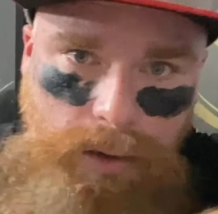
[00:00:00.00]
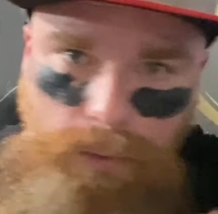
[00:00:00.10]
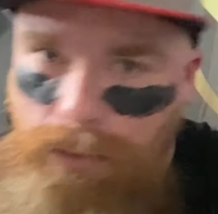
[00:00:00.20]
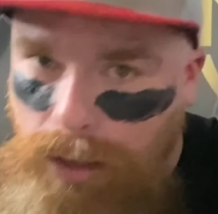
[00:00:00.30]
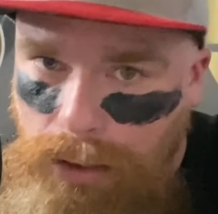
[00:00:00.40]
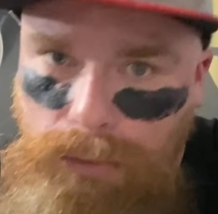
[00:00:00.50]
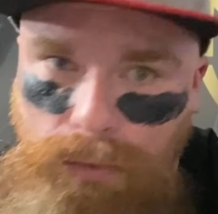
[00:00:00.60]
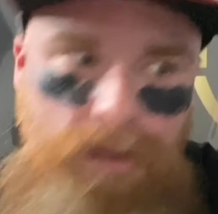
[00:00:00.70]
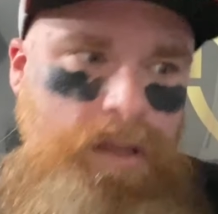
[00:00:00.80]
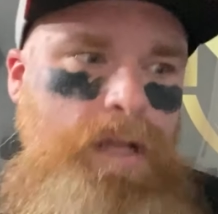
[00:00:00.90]

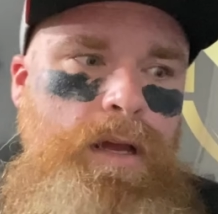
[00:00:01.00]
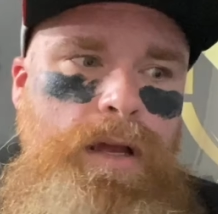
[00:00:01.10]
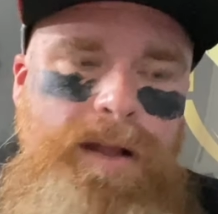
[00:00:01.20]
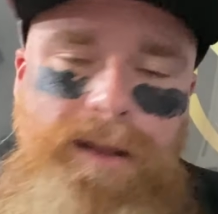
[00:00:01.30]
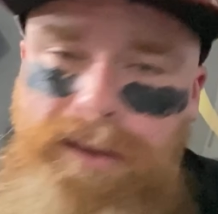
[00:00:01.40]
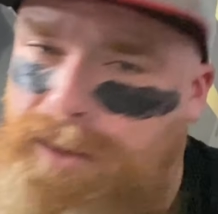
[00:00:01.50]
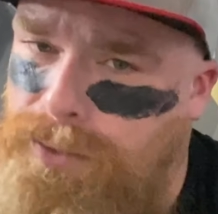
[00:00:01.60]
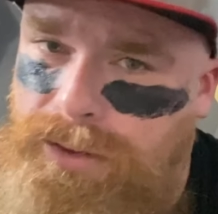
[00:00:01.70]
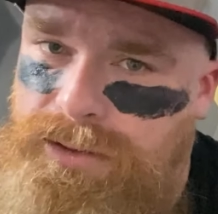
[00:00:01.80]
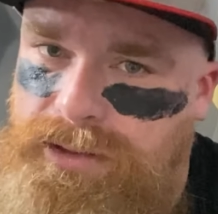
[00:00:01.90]
roll. Don't
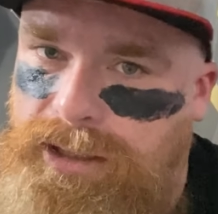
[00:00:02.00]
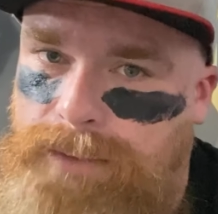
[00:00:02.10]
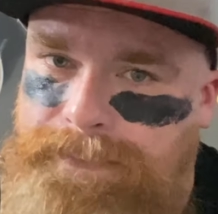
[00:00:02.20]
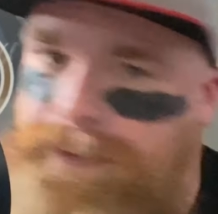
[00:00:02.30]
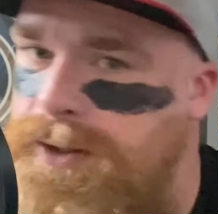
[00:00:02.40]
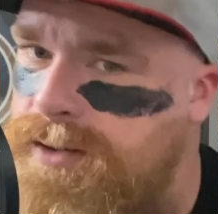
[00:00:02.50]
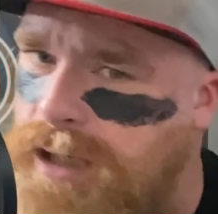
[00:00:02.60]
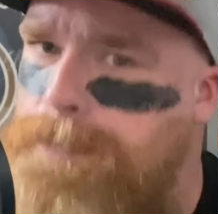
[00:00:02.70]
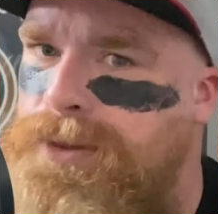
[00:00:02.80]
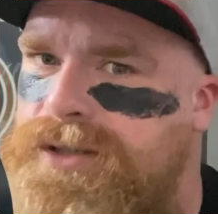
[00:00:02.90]
go to sleep.
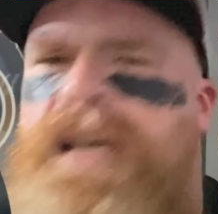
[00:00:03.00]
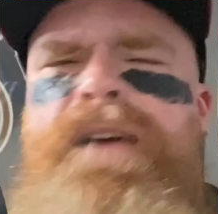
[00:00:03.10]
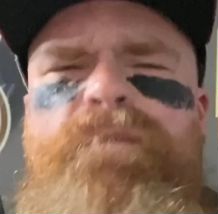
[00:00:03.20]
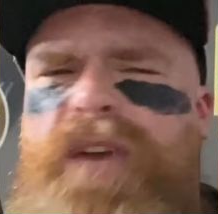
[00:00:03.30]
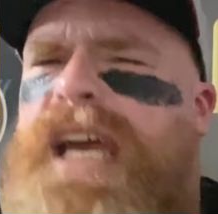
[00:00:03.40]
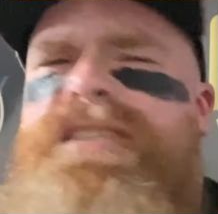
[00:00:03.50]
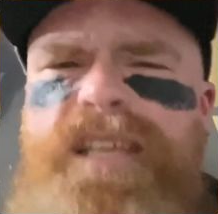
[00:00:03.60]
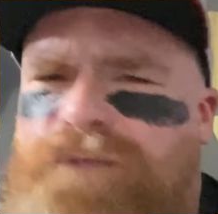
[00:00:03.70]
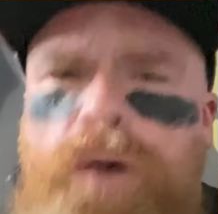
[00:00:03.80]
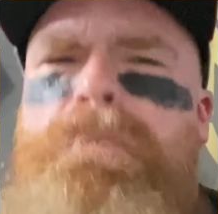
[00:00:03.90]
Sleepers. Fantasy
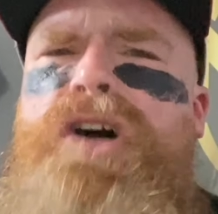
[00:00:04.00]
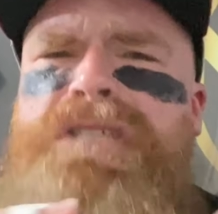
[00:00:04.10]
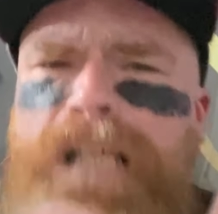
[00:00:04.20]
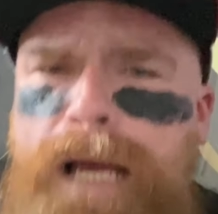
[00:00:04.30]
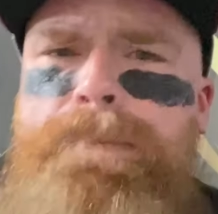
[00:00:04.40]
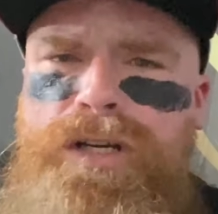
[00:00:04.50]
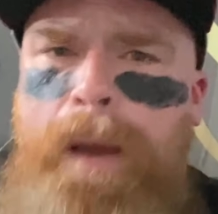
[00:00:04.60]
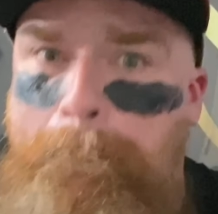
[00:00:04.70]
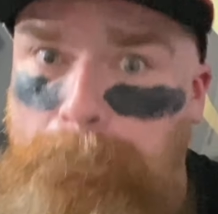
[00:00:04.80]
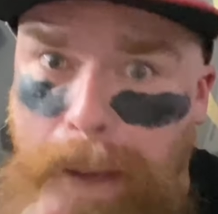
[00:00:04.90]
football sleepers.
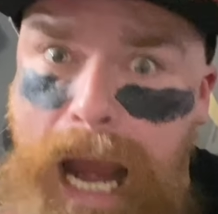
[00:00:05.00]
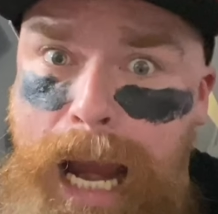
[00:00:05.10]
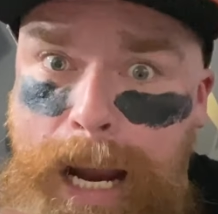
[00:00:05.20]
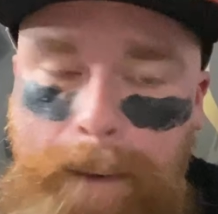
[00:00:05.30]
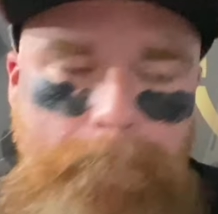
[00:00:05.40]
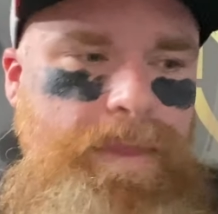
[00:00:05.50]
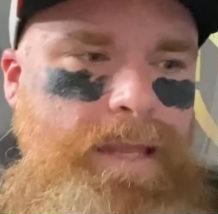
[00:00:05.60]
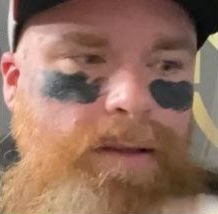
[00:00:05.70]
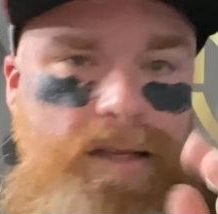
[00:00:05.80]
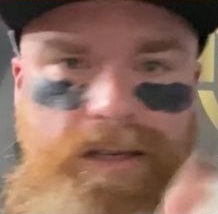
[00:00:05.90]
Bam!
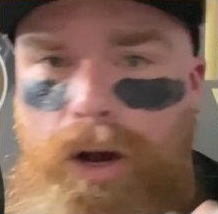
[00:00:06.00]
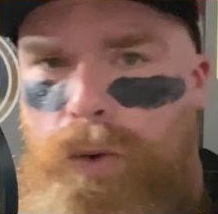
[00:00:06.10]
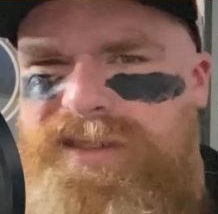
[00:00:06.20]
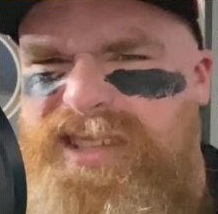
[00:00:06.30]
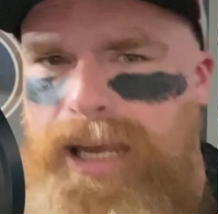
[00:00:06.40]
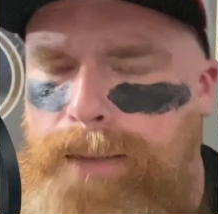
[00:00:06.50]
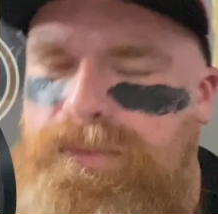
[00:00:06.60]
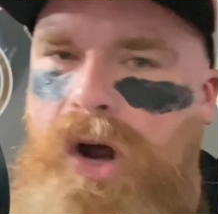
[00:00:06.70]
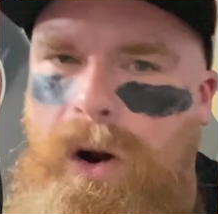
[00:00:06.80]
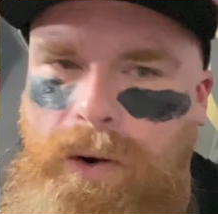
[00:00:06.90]
Let's go. Sam
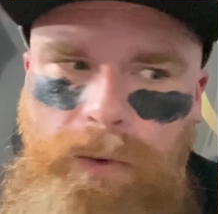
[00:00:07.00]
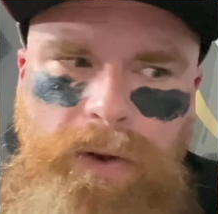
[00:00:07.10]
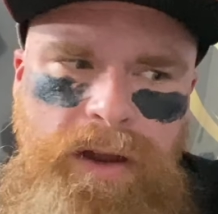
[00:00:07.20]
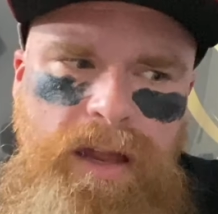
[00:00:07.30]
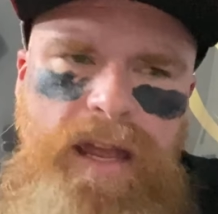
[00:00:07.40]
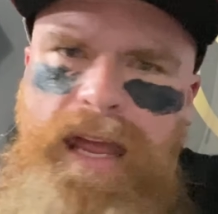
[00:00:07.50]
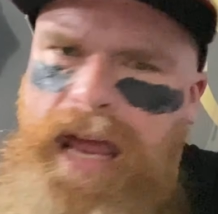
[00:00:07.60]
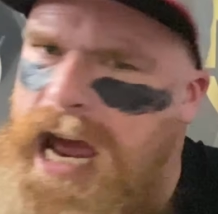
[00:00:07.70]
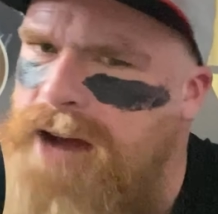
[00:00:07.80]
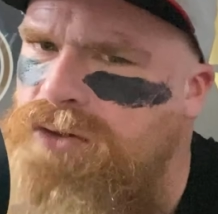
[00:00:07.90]
Darnold.
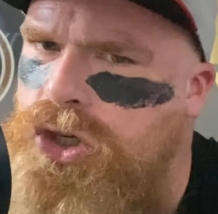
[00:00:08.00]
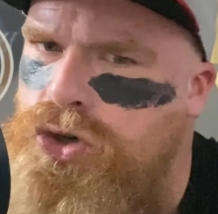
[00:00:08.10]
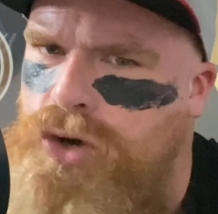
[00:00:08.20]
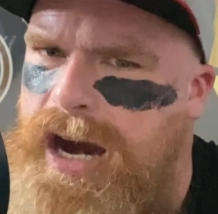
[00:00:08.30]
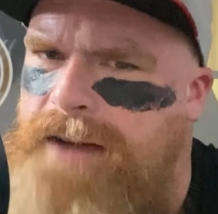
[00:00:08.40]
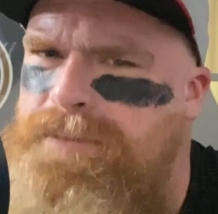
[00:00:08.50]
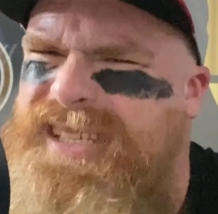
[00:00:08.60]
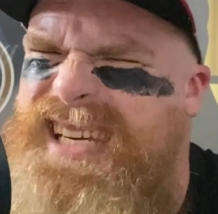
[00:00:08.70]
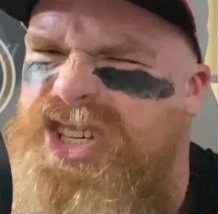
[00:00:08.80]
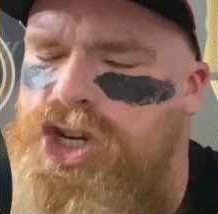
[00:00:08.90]
Average draft
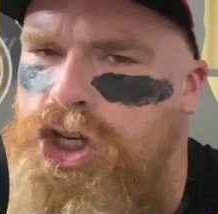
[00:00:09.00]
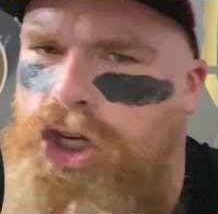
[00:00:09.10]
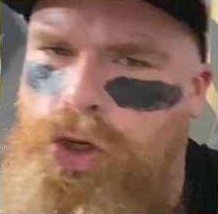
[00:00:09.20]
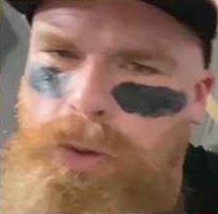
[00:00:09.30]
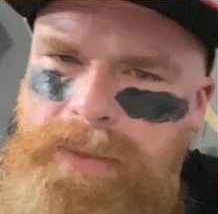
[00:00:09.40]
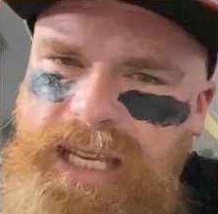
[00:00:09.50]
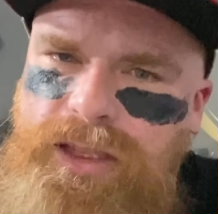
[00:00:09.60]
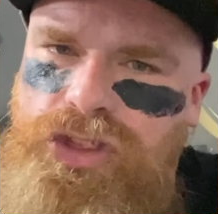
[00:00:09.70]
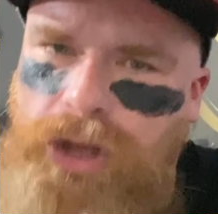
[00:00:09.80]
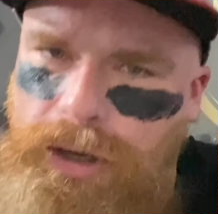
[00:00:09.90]
position QB
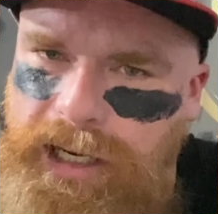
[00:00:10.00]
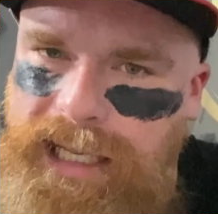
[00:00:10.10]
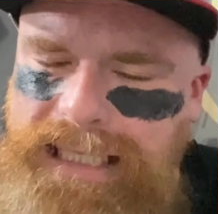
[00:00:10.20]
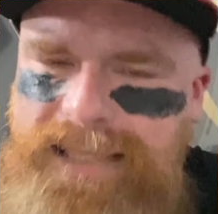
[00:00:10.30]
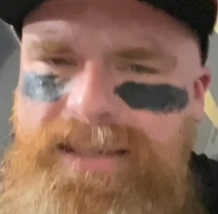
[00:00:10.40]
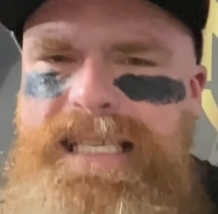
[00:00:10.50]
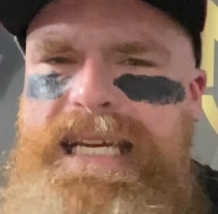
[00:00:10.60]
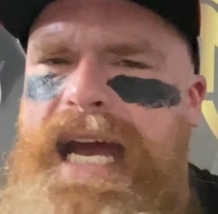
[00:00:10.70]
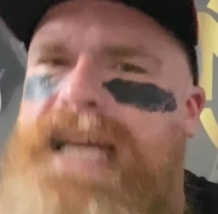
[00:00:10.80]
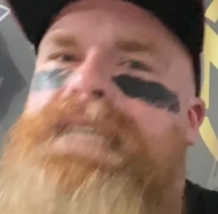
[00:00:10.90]
30. This is a
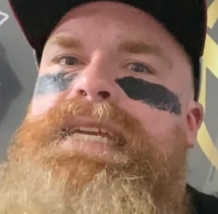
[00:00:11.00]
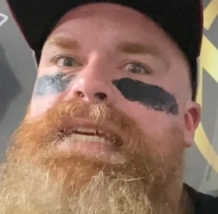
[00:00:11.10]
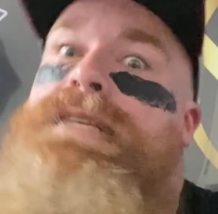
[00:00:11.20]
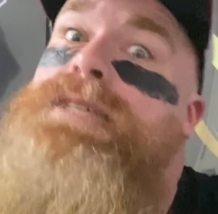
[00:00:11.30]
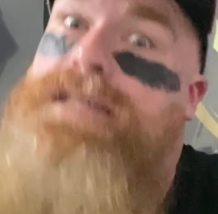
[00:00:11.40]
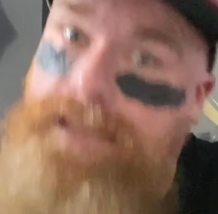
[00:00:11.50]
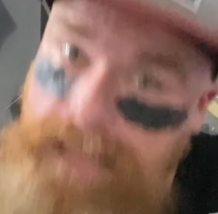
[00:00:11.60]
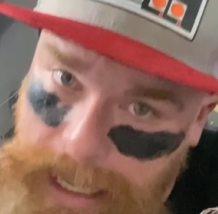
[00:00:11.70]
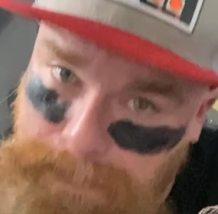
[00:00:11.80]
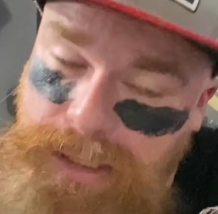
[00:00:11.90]
guy getting
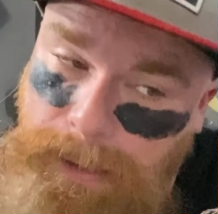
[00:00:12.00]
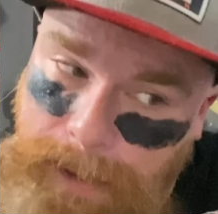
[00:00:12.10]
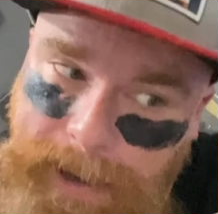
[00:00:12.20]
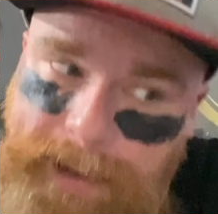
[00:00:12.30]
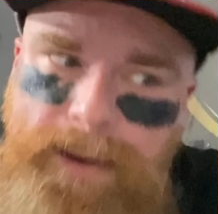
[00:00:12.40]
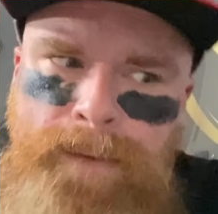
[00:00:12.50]
slept on.